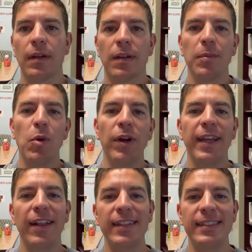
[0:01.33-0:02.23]
Good morning,
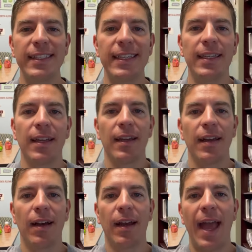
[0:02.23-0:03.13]
LEC.
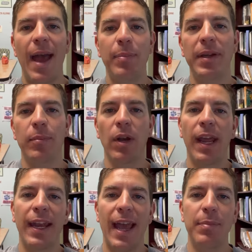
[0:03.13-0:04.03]
Uh, happy
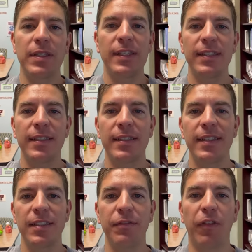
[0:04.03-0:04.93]
Monday and happy
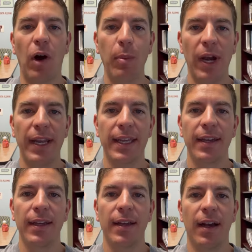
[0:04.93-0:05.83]
CCCC fall break.
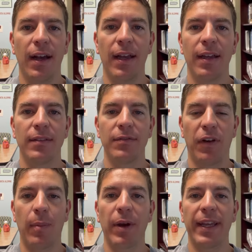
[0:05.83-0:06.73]
Uh,
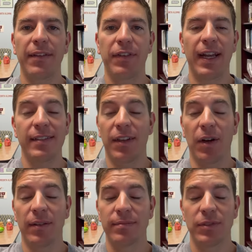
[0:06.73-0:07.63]
fall break, if you guys didn't
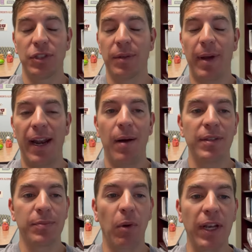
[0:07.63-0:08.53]
know, you should by now.
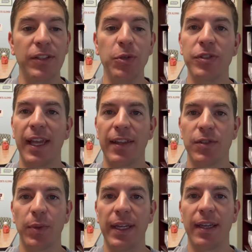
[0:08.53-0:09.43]
It's Monday, Tuesday
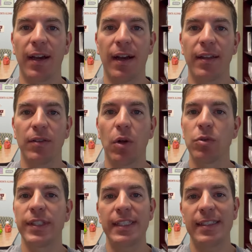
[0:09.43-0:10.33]
this week. Uh, no
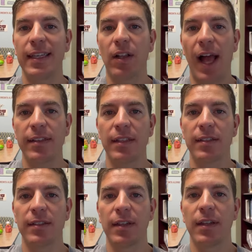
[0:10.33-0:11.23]
CC
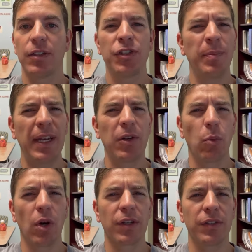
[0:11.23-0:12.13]
classes. Shouldn't be any
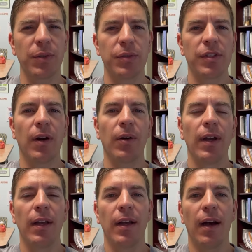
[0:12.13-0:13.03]
work due. So
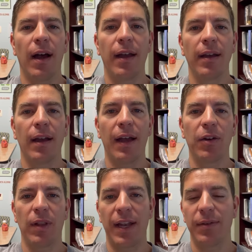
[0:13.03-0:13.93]
uh, I know a
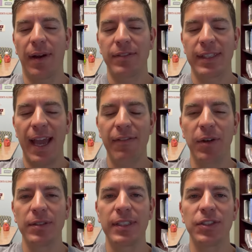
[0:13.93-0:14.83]
lot of you obviously have
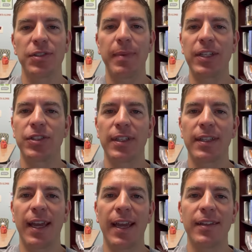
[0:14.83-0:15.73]
those, and just make sure
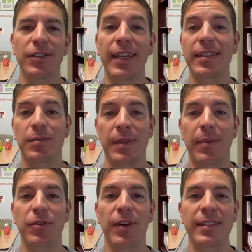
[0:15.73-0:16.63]
that you're taking some time
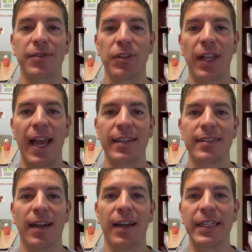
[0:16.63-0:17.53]
to rest and relax
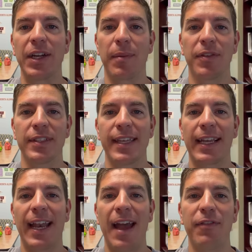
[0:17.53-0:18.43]
uh, and gear up for the
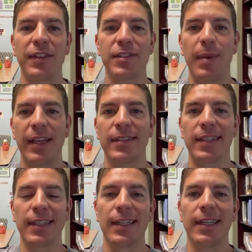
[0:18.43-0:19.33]
second half of the
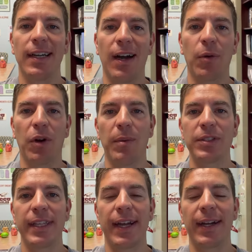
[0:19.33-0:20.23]
semester. Uh, we're almost
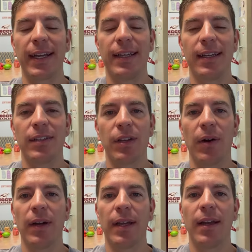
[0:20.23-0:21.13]
there.
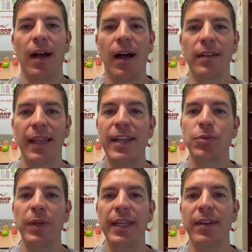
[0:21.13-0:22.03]
So uh, last
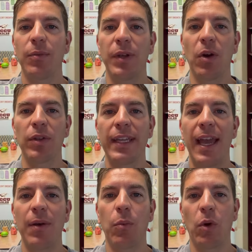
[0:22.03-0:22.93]
week, we only
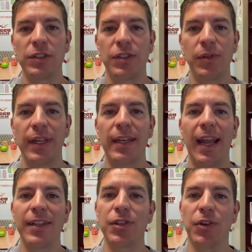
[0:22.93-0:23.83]
had one student
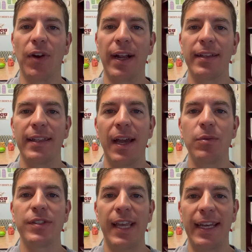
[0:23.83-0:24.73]
answer correctly, and that
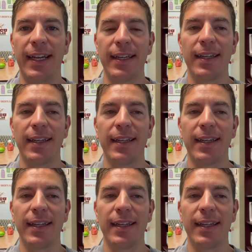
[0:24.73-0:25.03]
was Zaina.